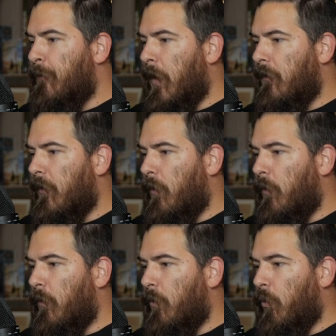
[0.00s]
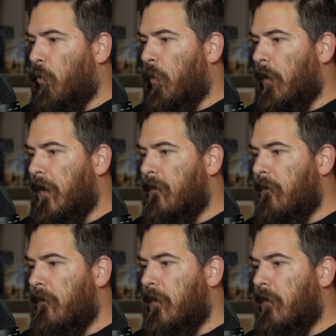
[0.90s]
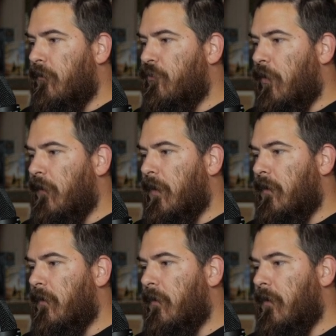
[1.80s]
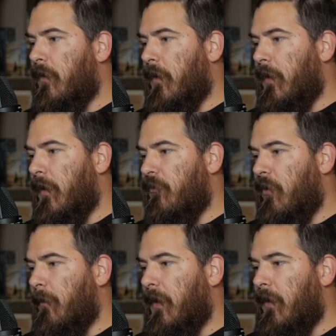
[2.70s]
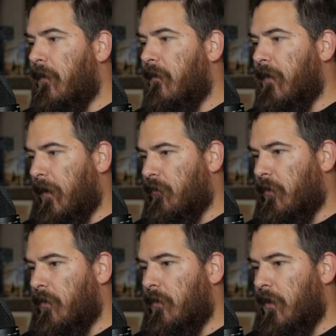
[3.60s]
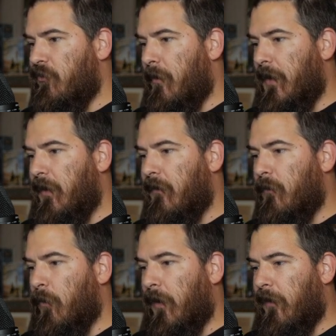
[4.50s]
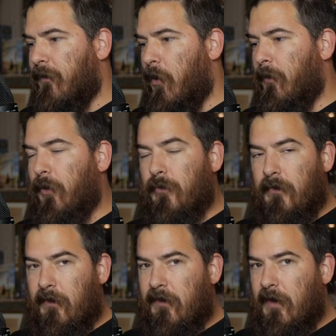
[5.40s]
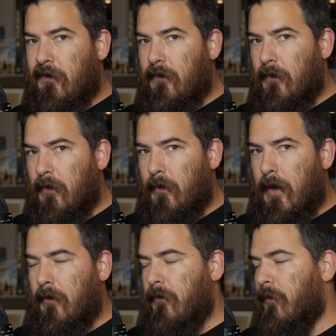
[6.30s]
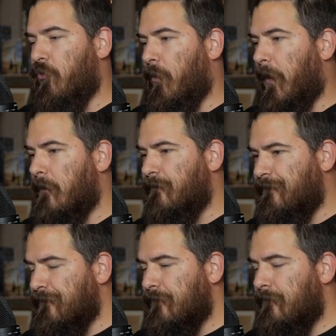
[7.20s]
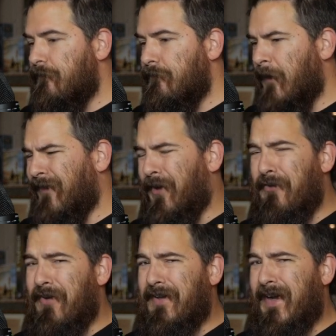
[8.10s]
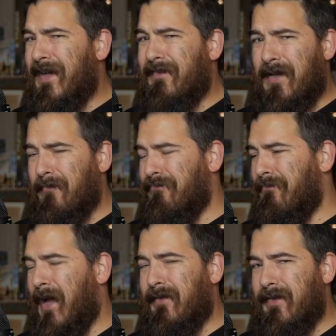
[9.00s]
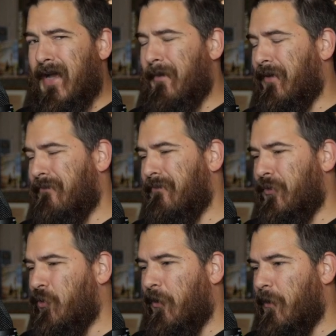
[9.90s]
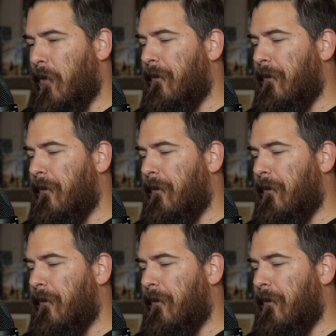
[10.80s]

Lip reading: So we're in the Jovian hegemony sector. Hegemony is one of the small moons that's around Jupiter. Very, very tiny. It's like a mile in diameter, super small.